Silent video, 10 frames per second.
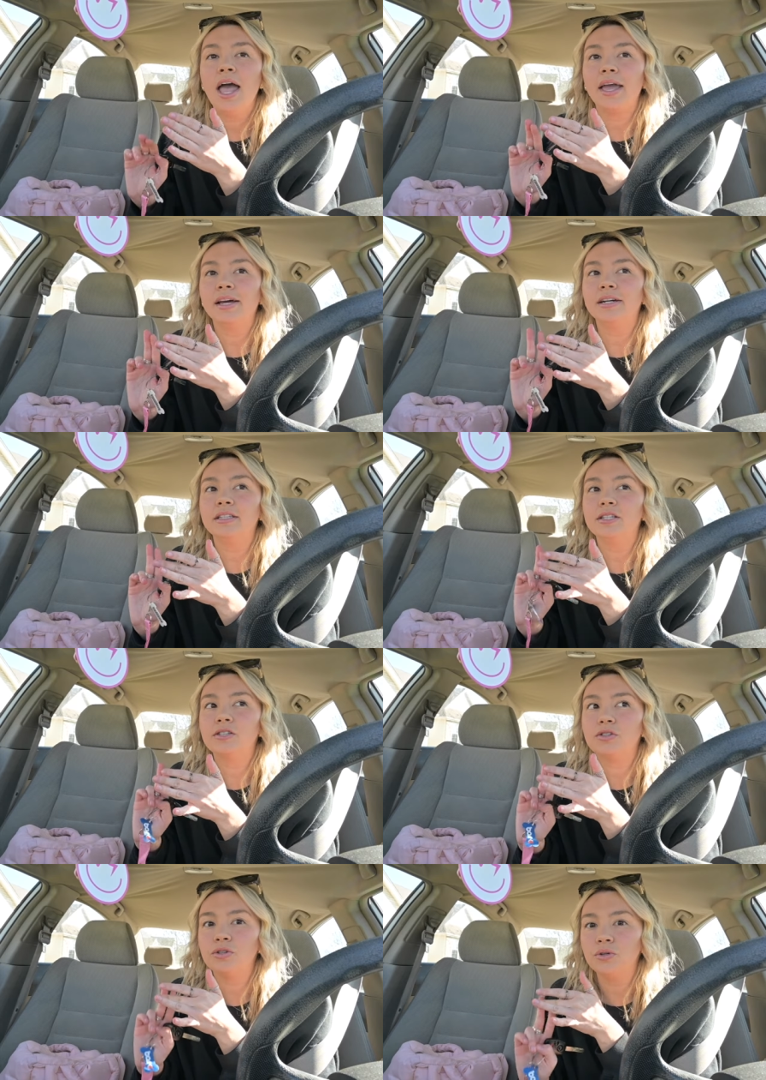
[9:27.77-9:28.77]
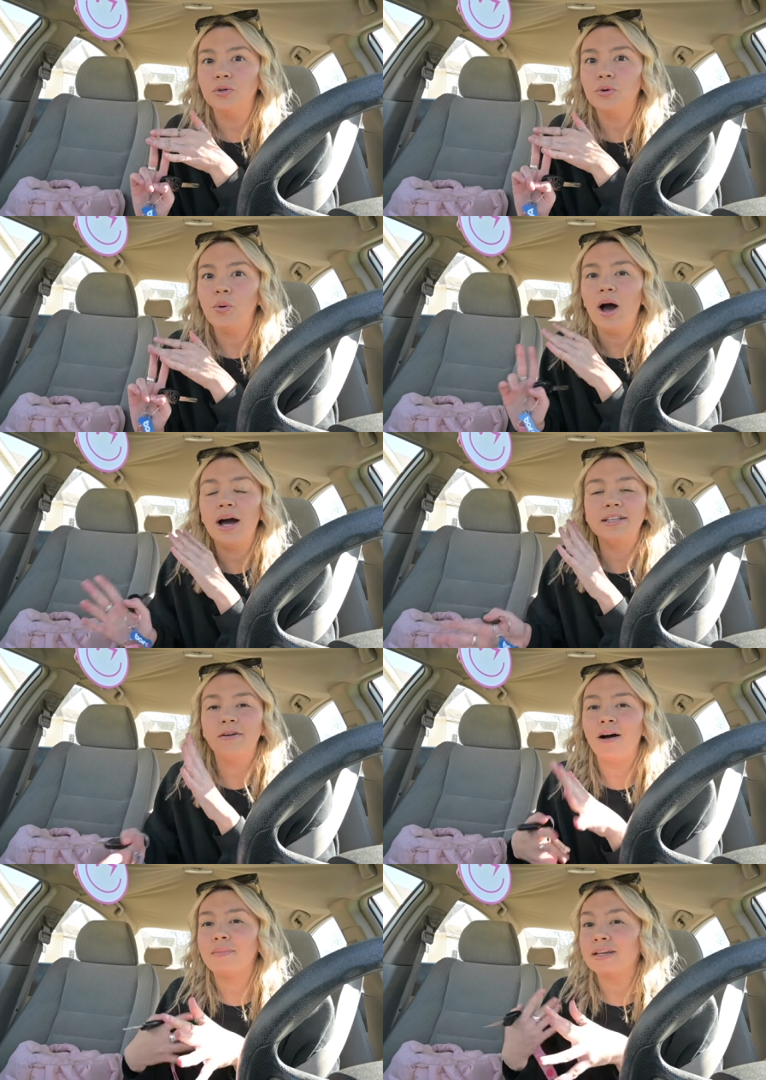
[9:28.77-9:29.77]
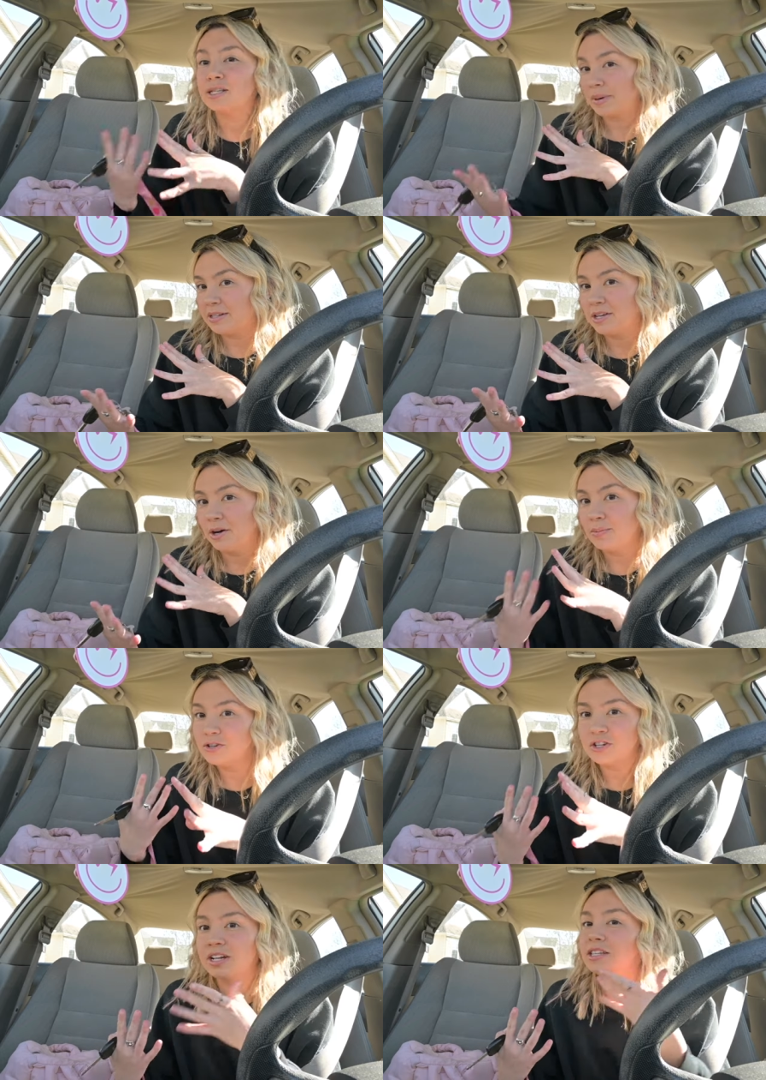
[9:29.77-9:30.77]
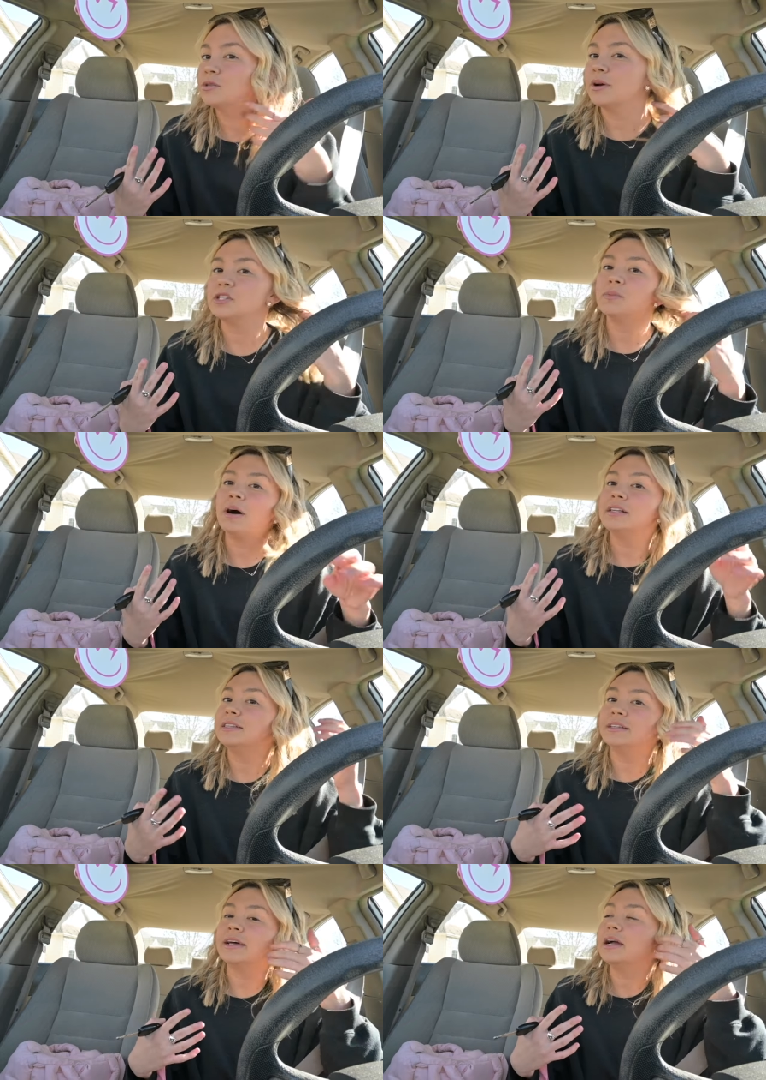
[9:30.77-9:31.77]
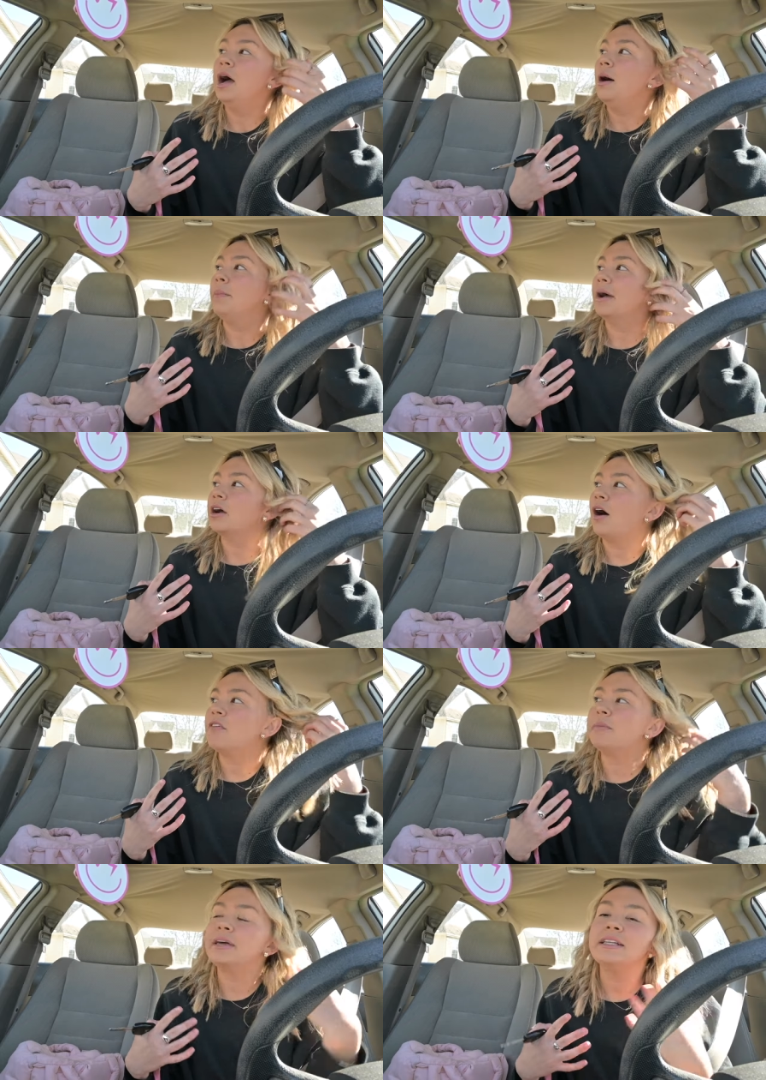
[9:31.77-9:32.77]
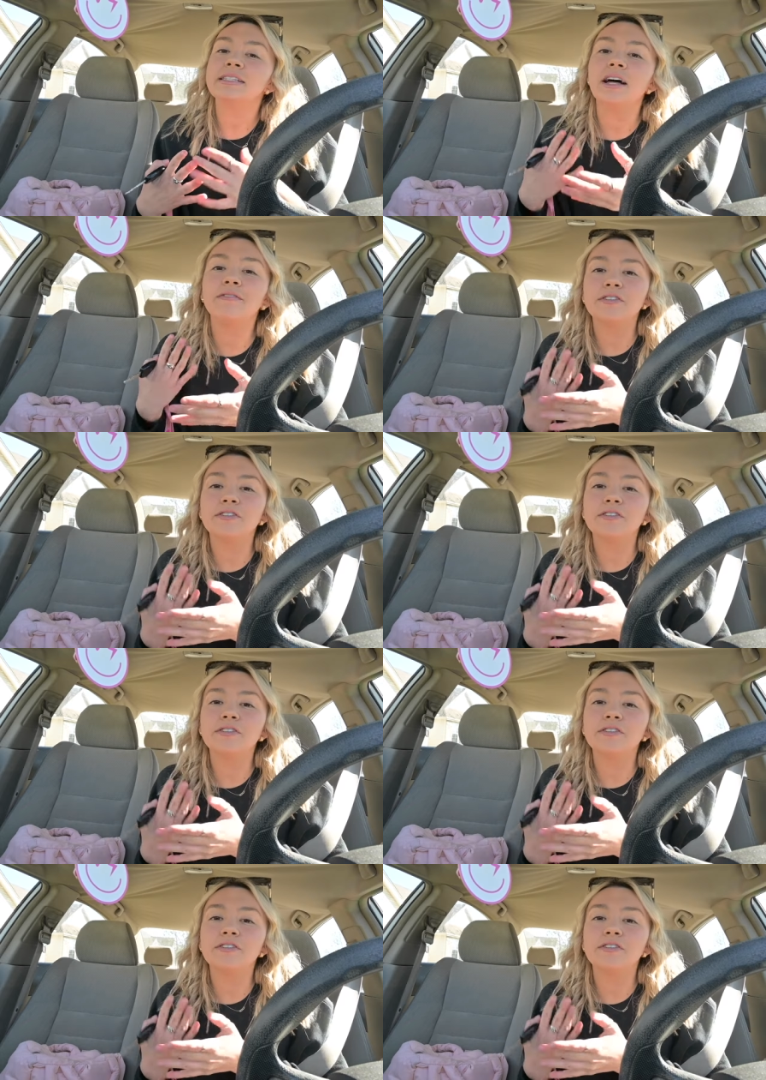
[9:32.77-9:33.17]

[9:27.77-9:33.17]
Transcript: And two, I don't have my Nespresso machine and espresso pods and like my coffee making stuff.